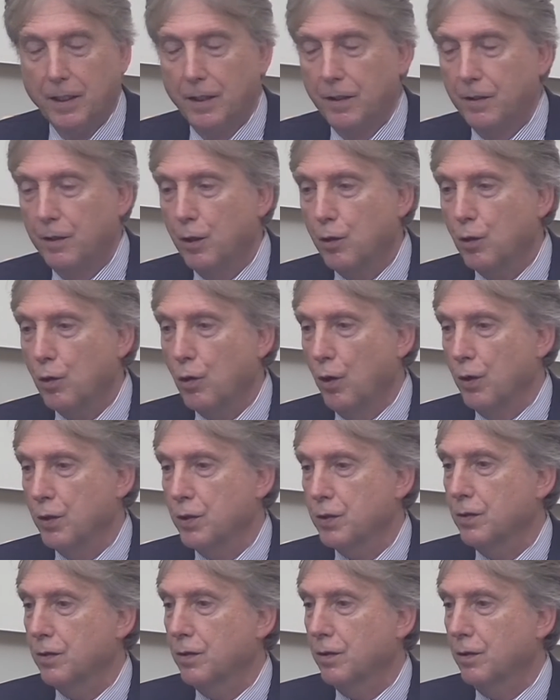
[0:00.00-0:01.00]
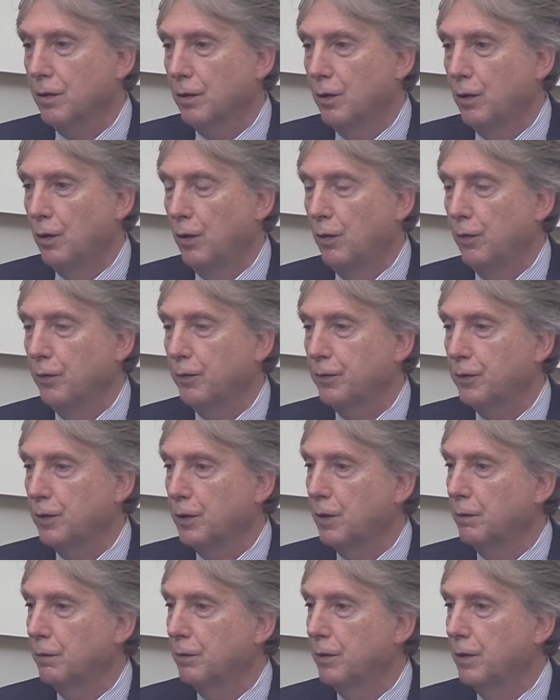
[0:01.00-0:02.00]
the cost of
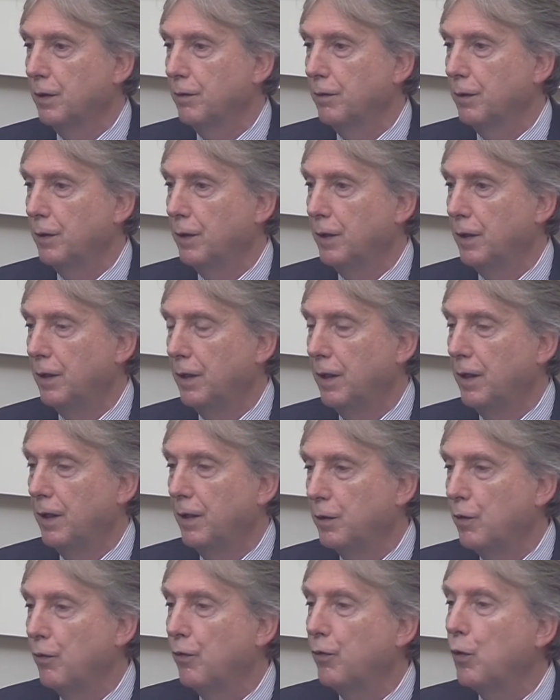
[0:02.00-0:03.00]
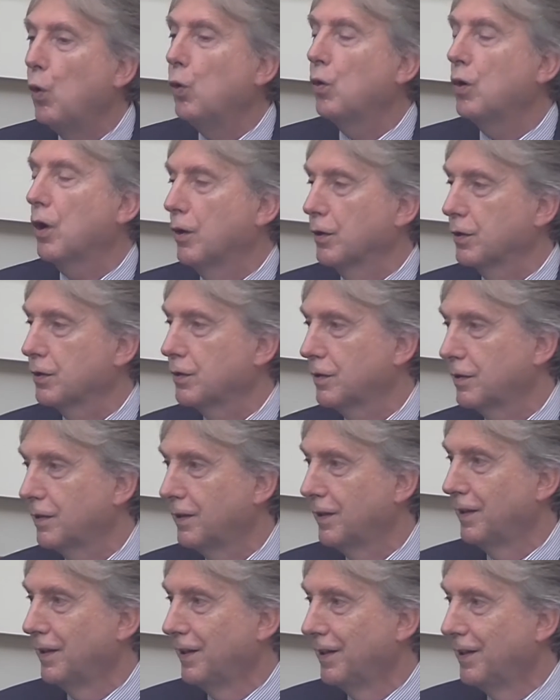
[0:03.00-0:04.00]
the full cost
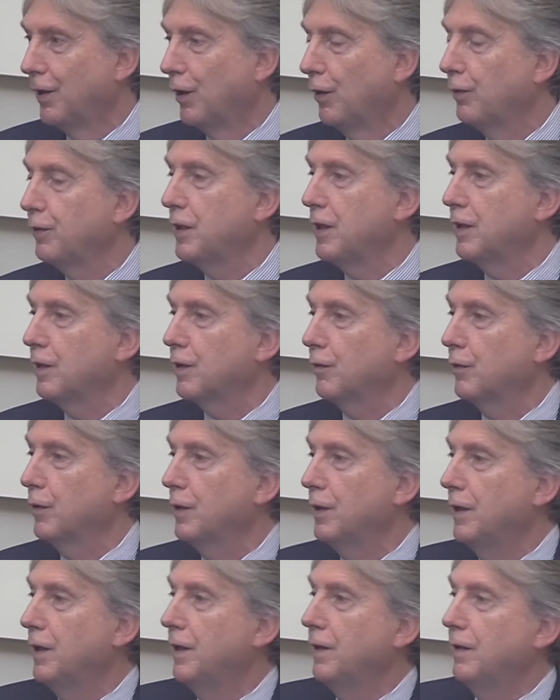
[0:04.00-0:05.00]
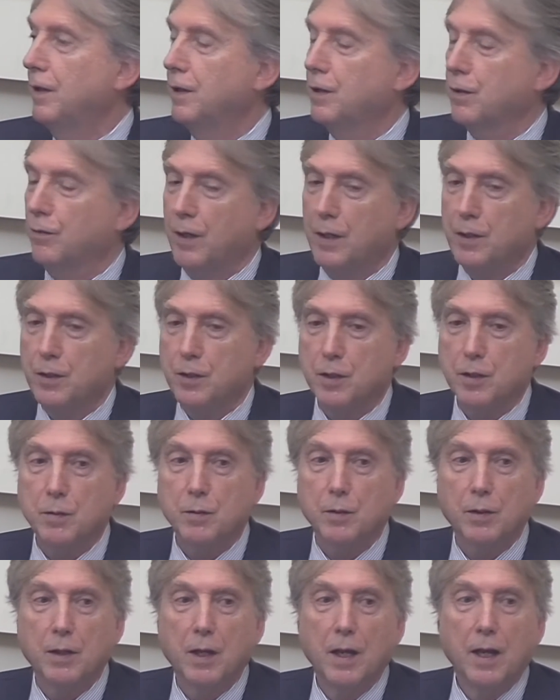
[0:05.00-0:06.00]
of the
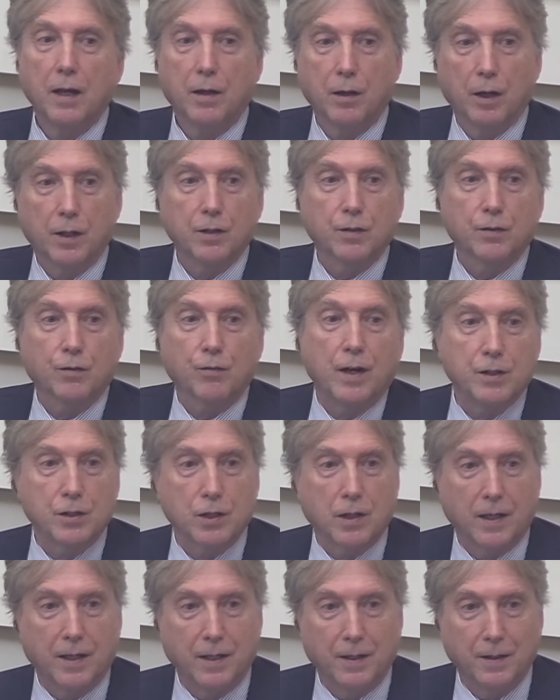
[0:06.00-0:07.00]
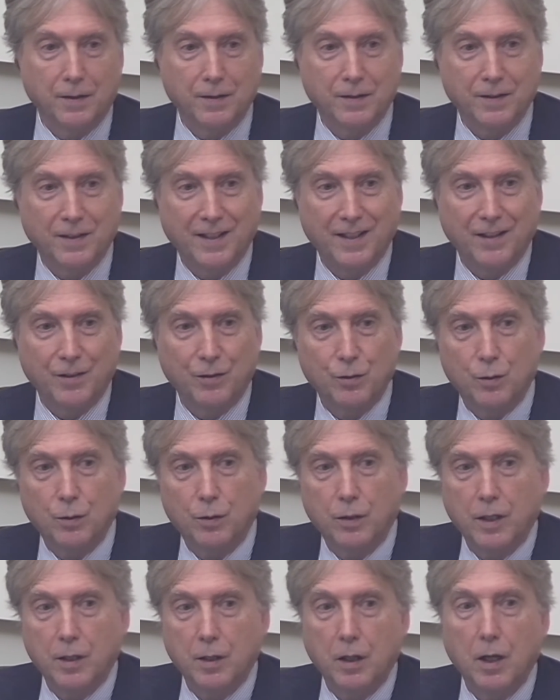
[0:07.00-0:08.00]
interventions got translated into
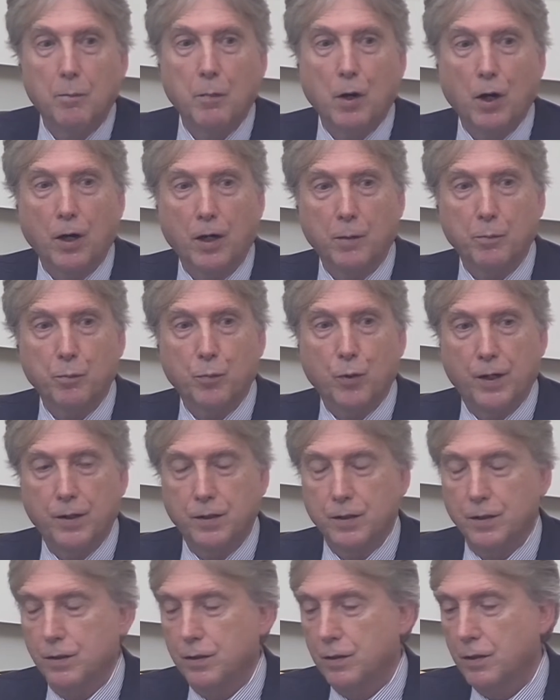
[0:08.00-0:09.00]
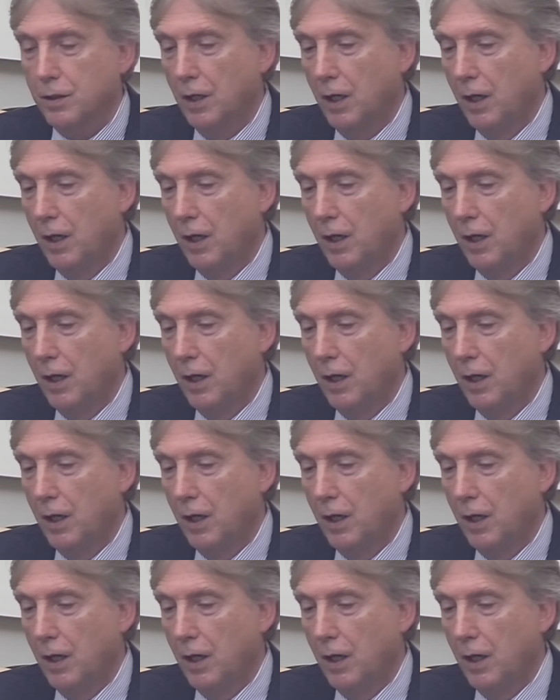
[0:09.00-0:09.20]
the market prices,